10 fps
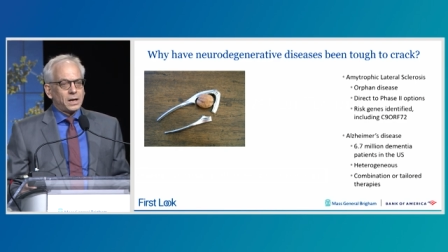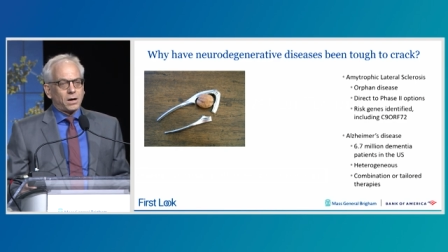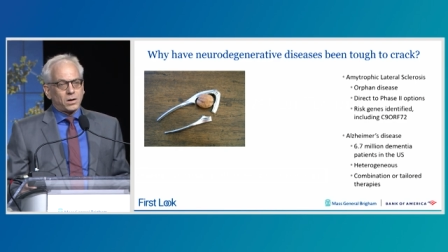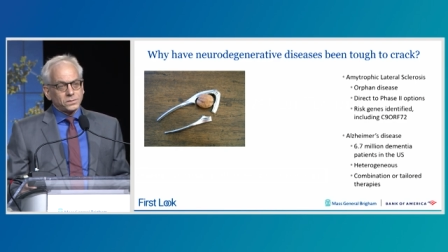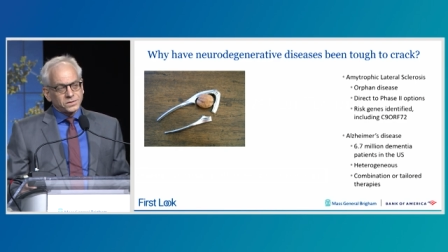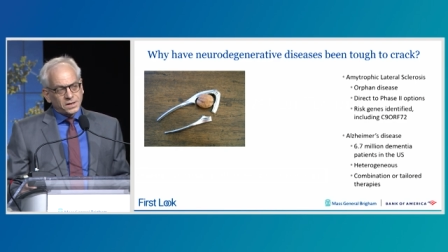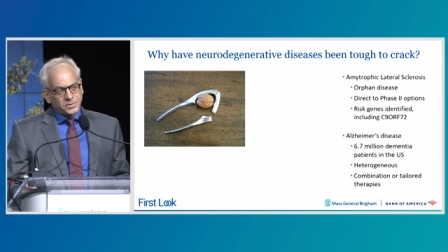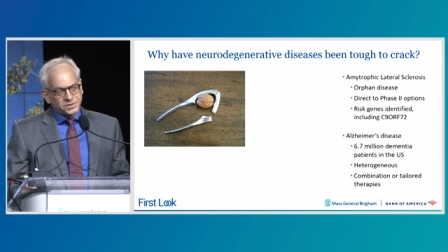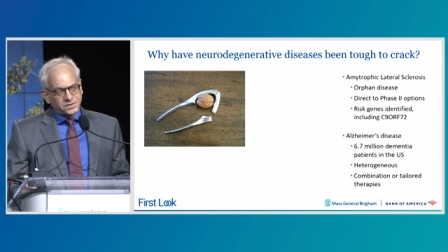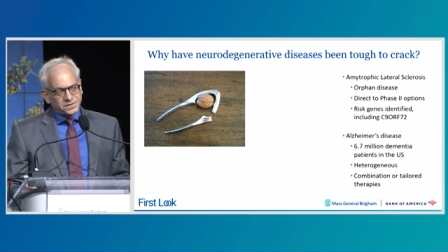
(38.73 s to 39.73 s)

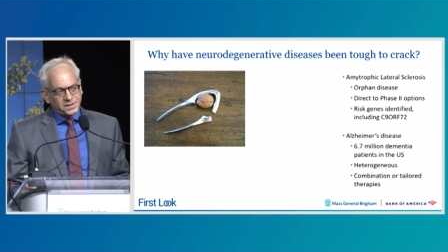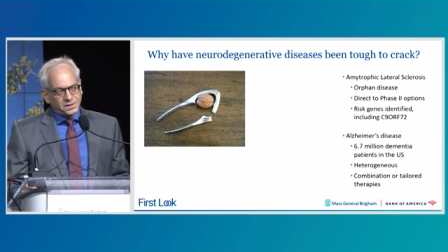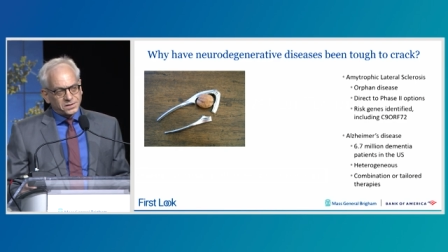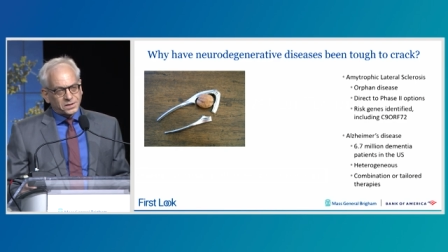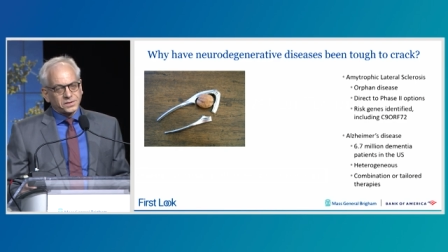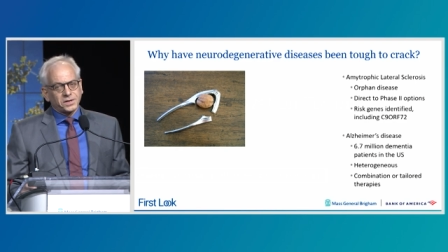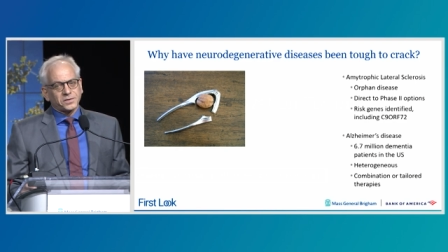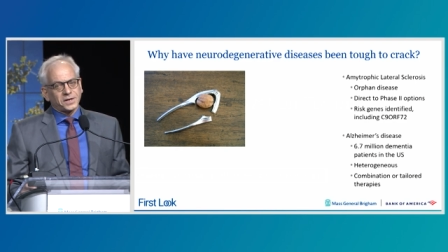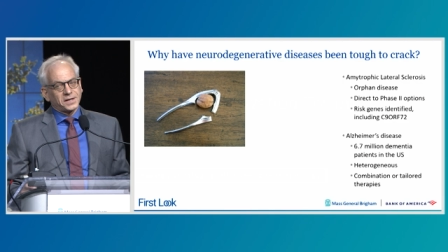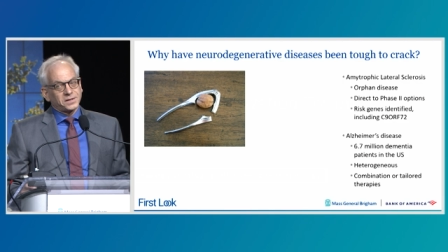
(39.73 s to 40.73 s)
Alzheimer's disease, on the
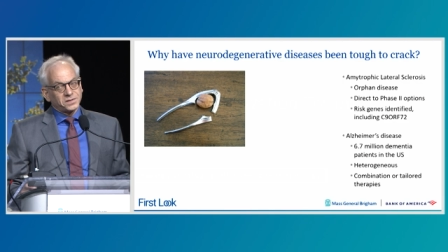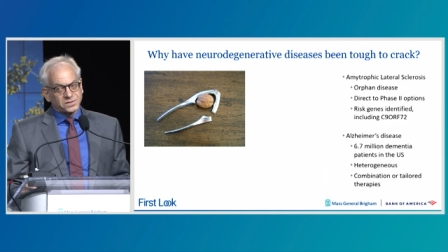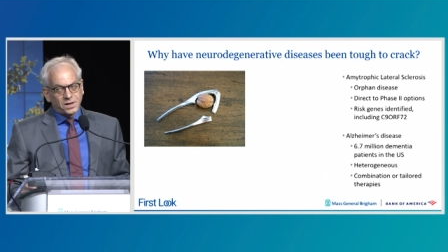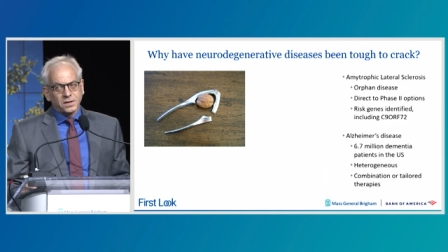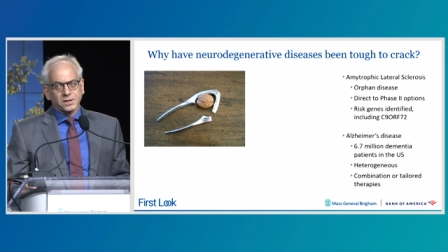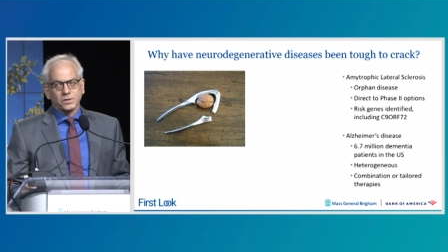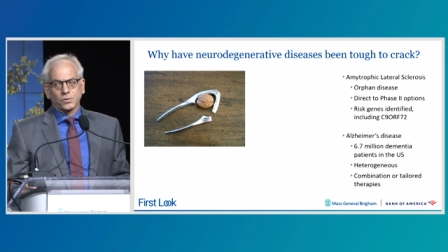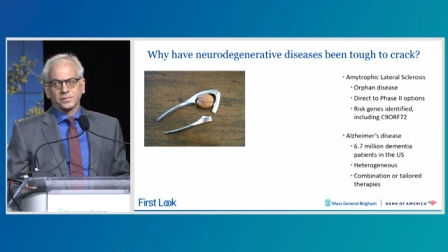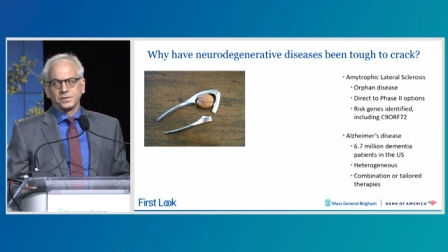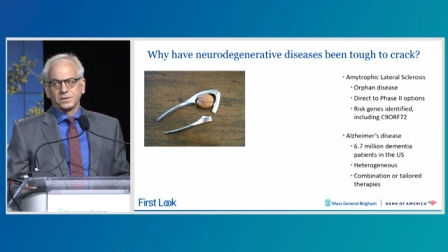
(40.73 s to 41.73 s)
other hand, is not an
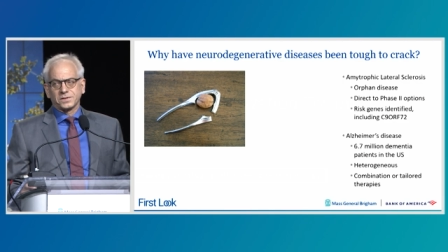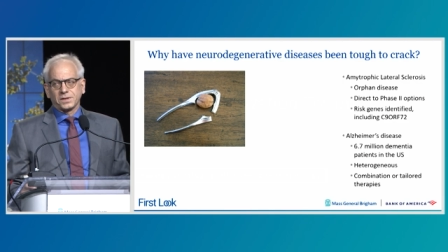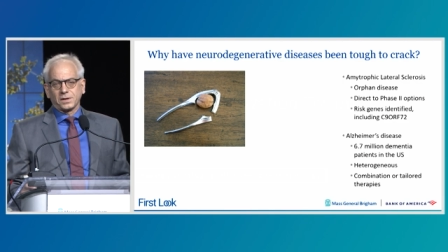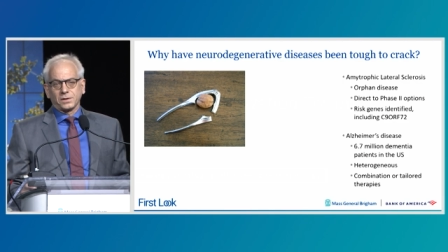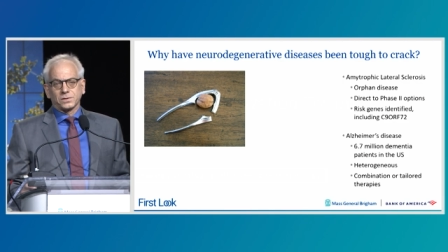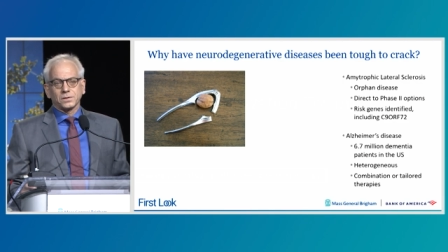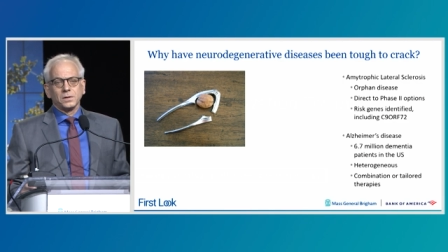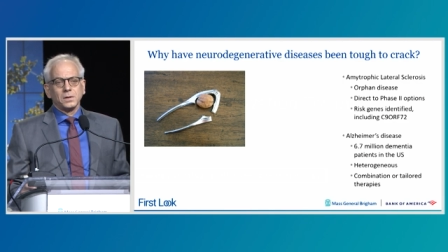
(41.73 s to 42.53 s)
orphan disease.